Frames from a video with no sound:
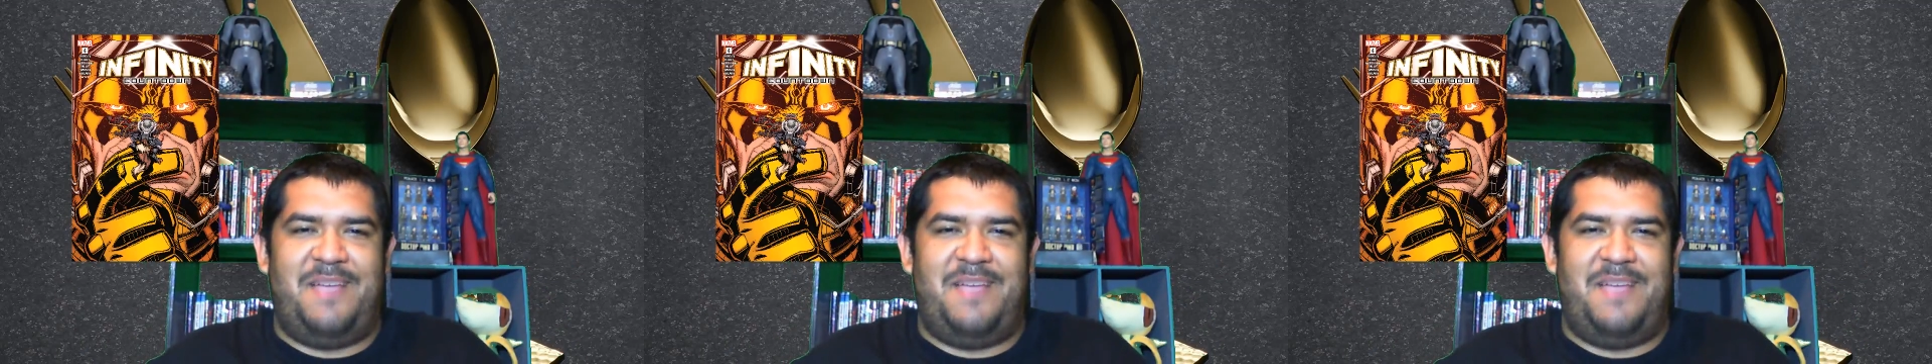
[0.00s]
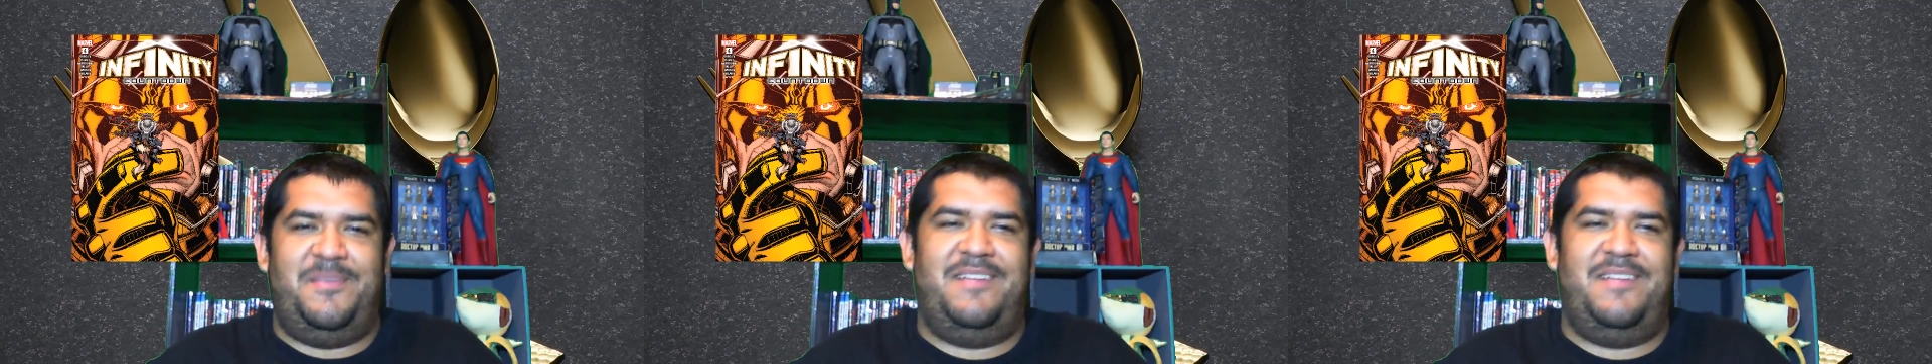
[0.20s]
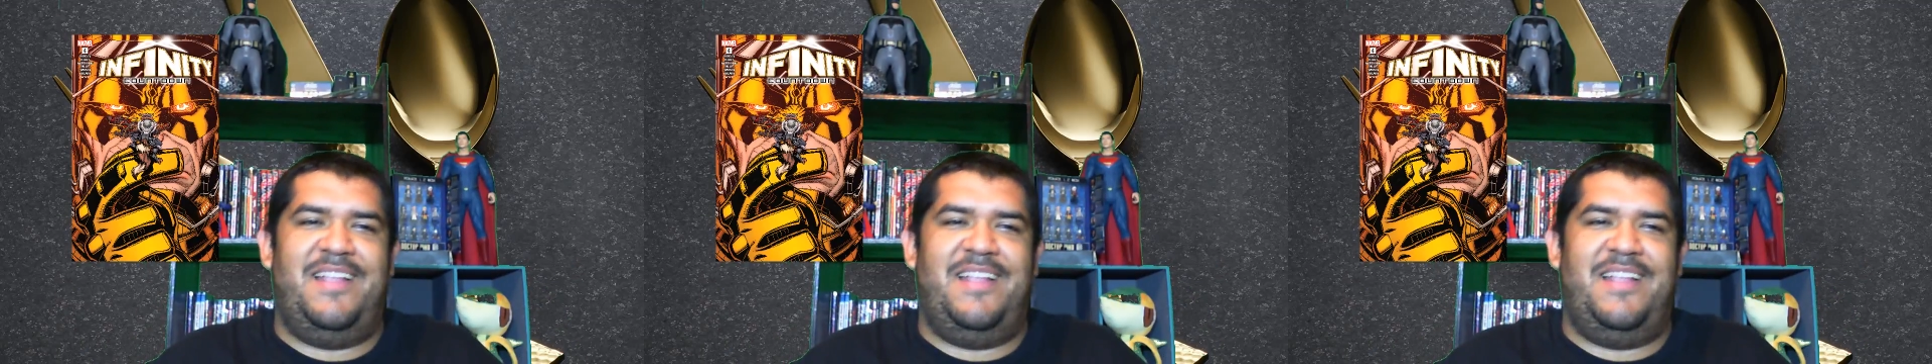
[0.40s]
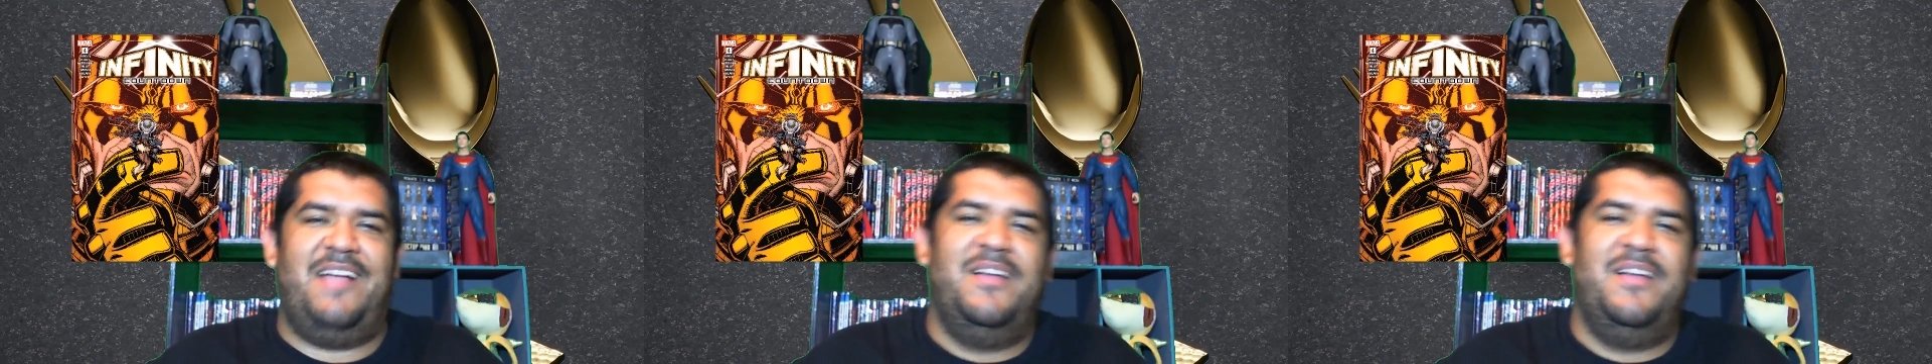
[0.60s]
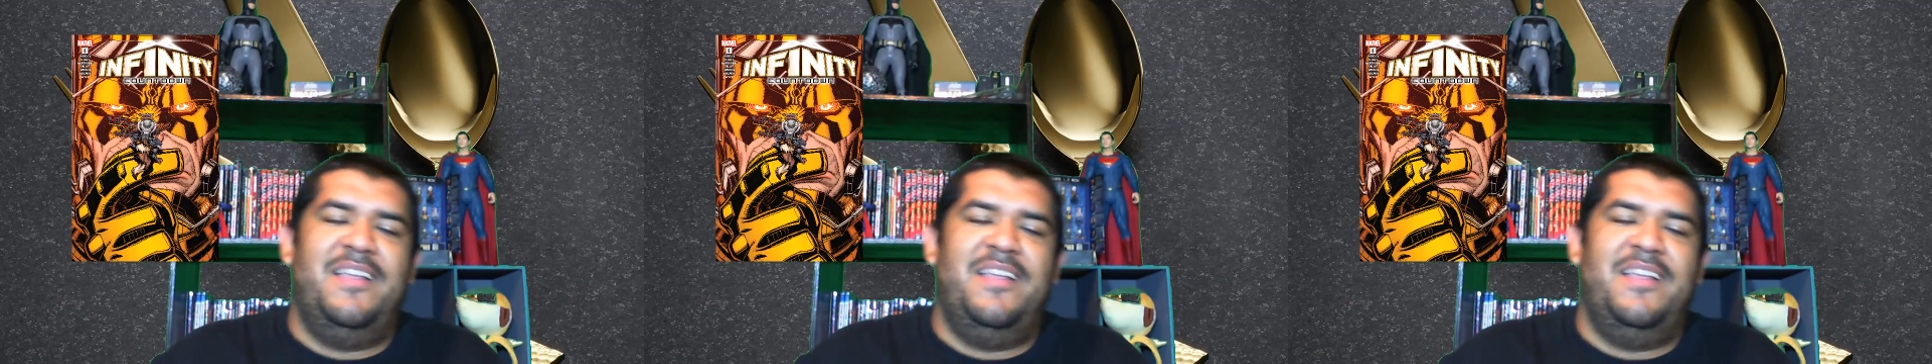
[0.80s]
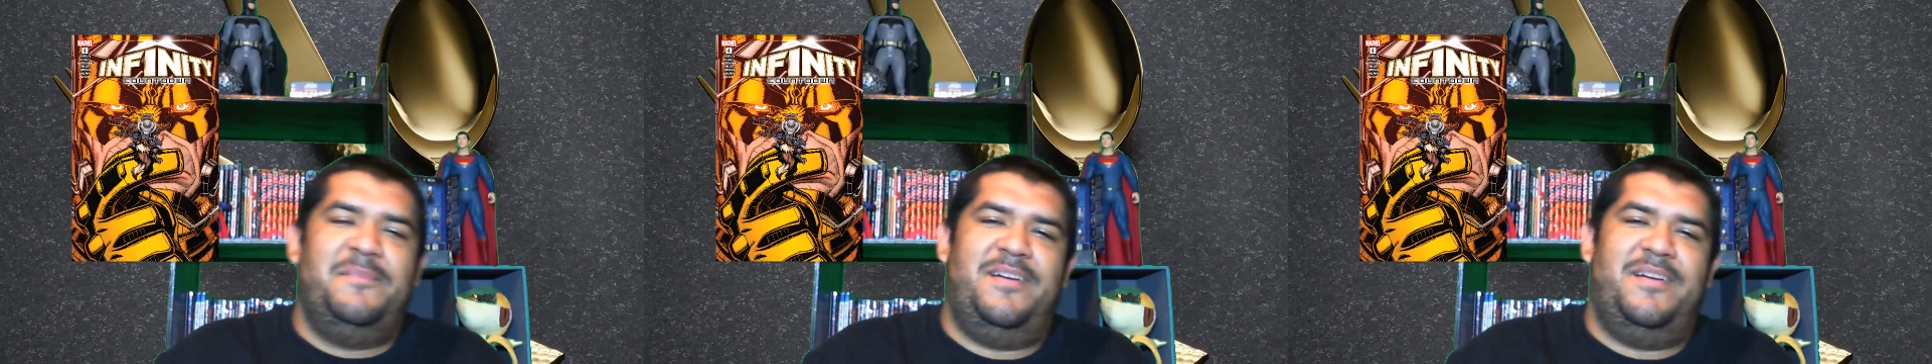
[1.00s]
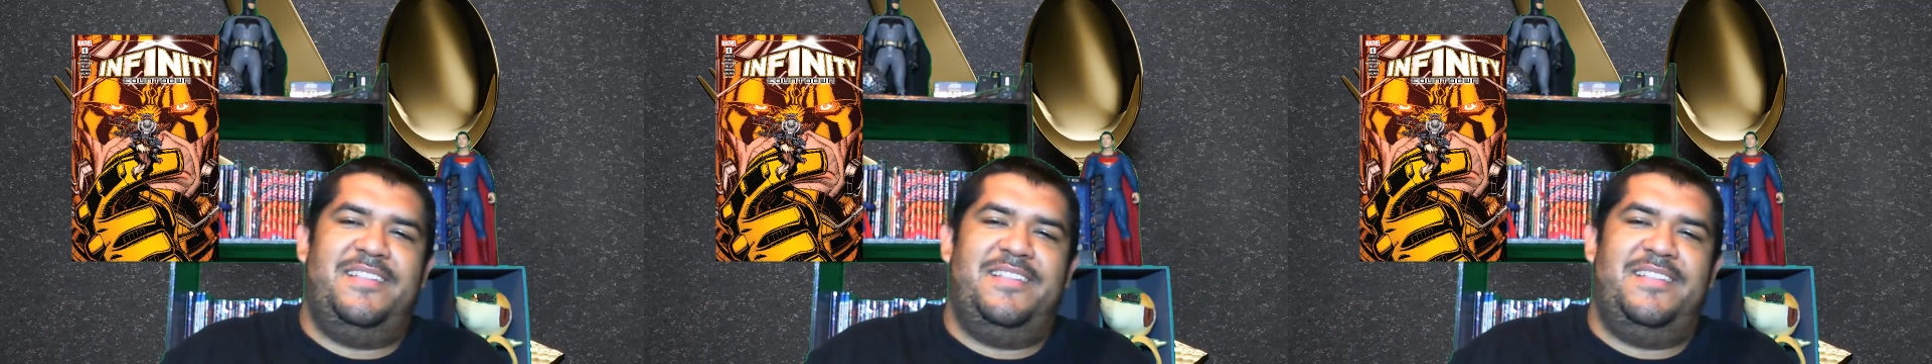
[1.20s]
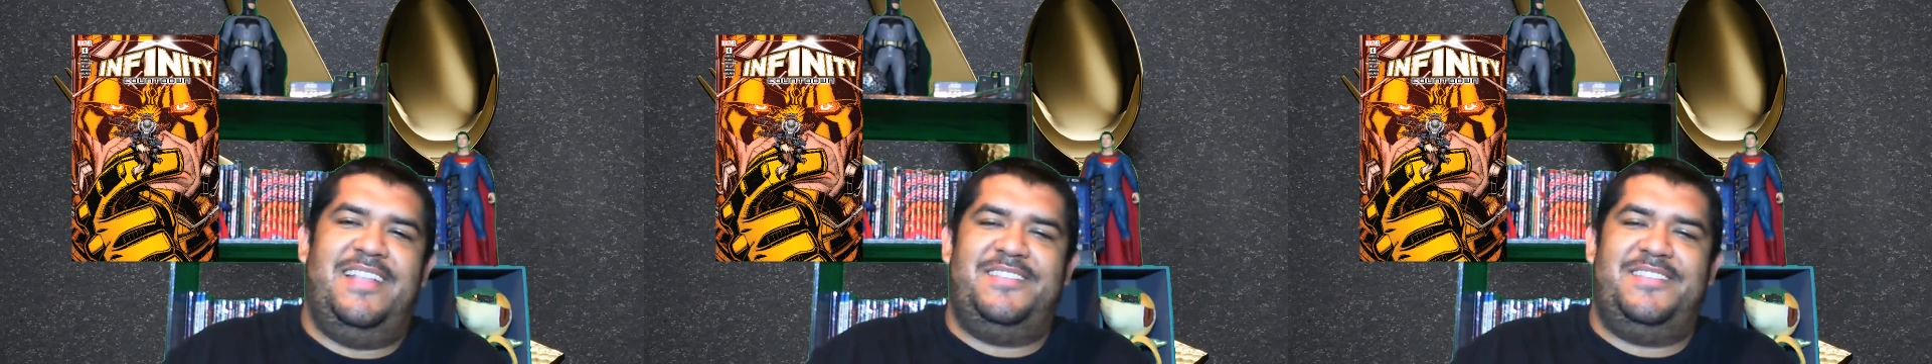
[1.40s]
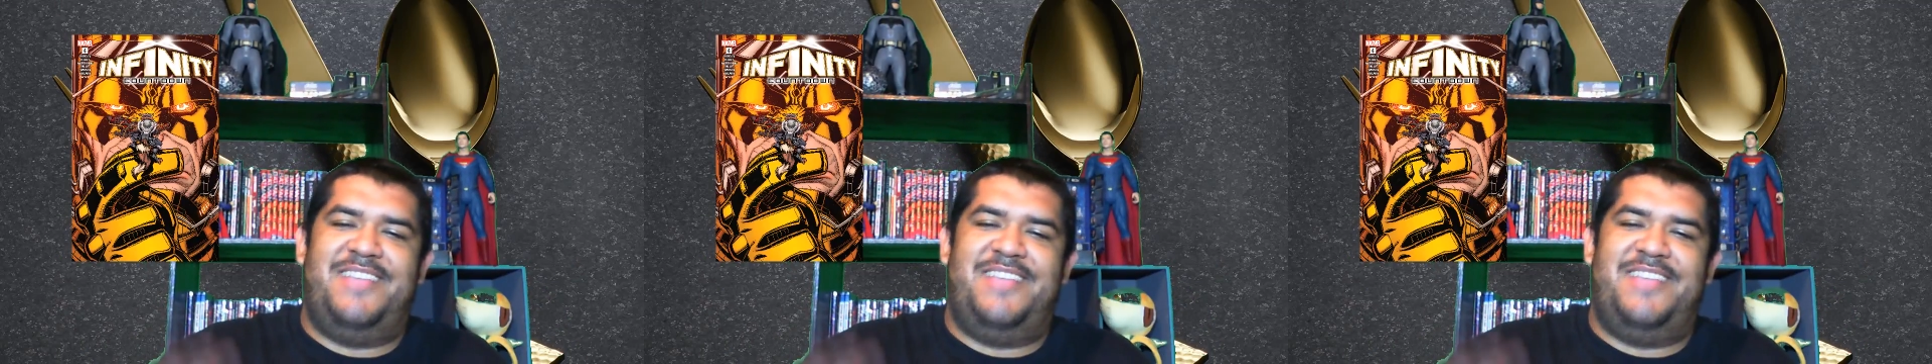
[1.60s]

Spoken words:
happening right now, but let's just say